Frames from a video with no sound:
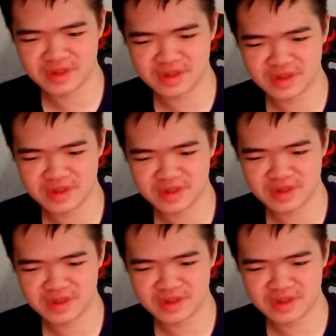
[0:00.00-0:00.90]
the only
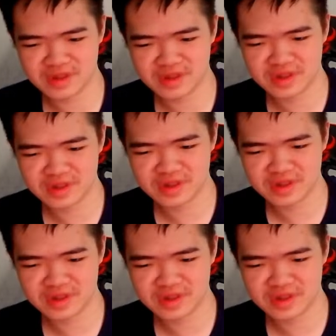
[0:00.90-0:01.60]
you got.